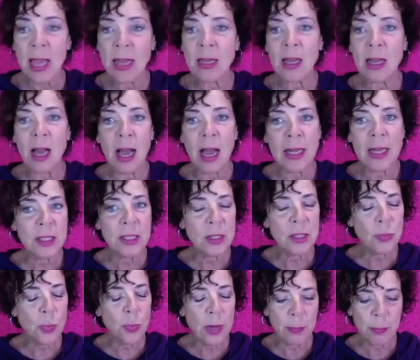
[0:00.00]
And I
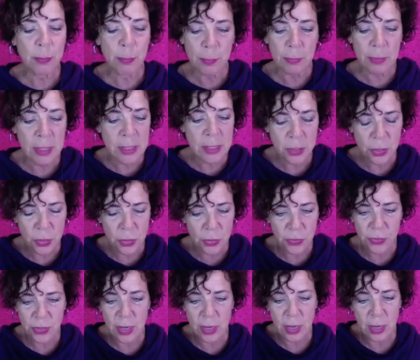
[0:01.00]
just want listeners
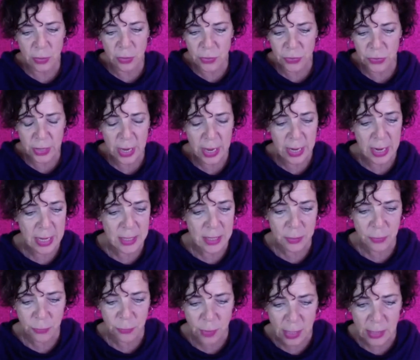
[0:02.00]
to understand, as a
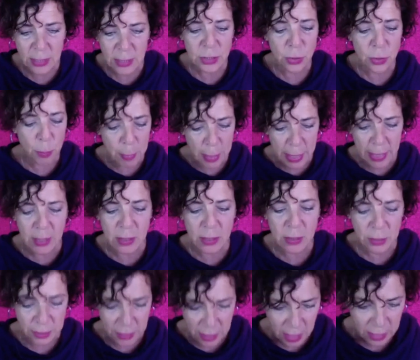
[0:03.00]
functional medical
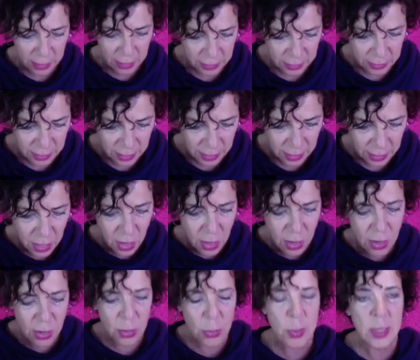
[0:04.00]
doctor
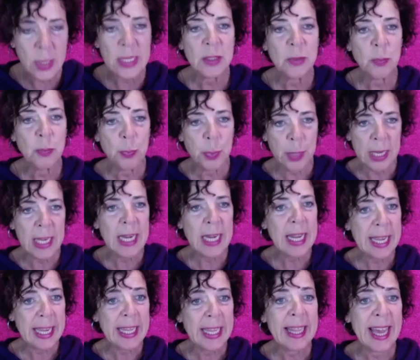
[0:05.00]
who has been
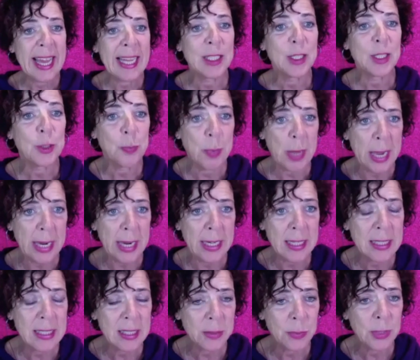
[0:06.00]
in that
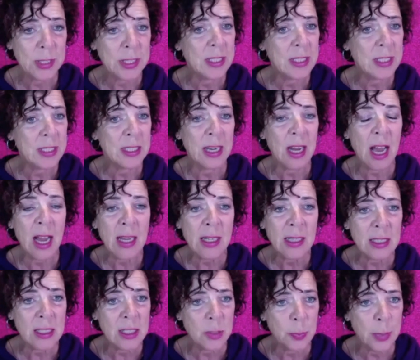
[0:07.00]
space, which is an
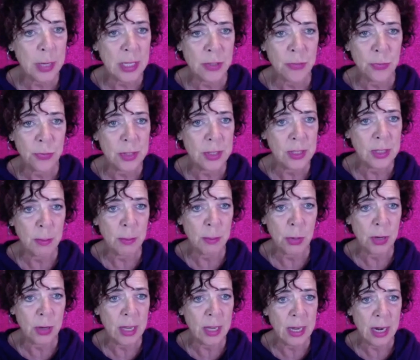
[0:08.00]
ugly space for
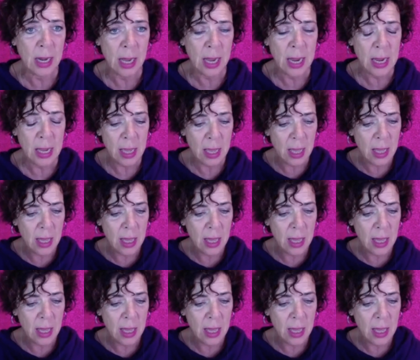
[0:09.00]
Simona and I,